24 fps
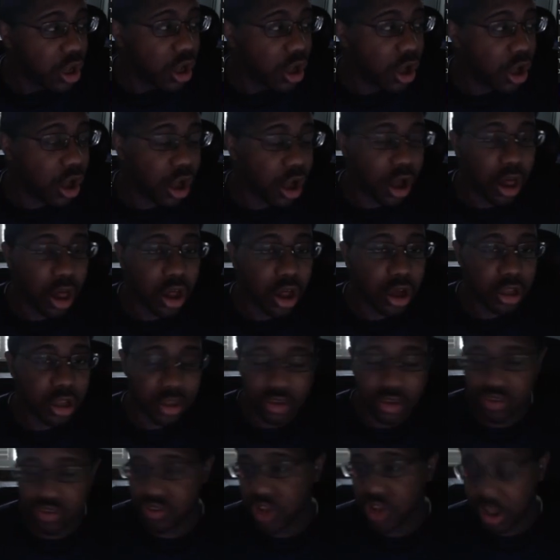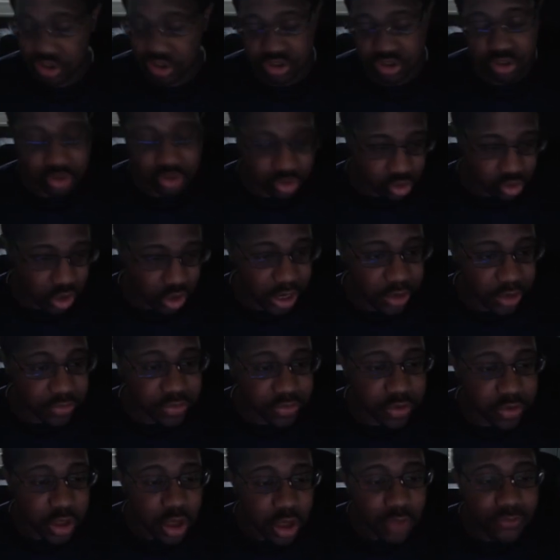slash
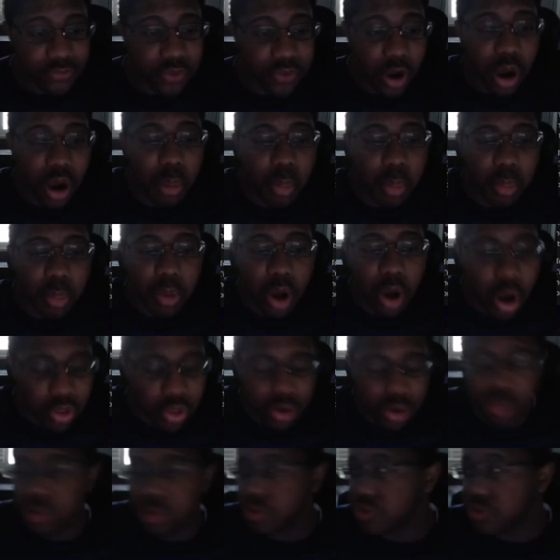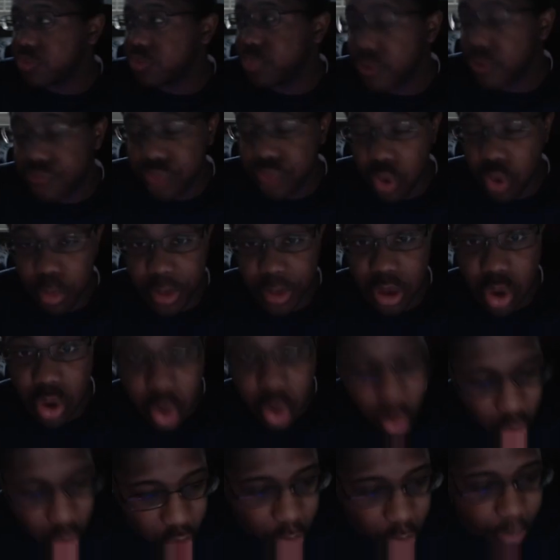disgrace, from other movies performing
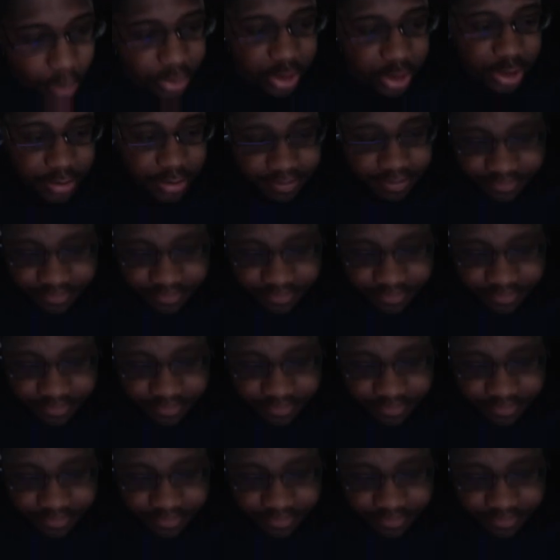horribly.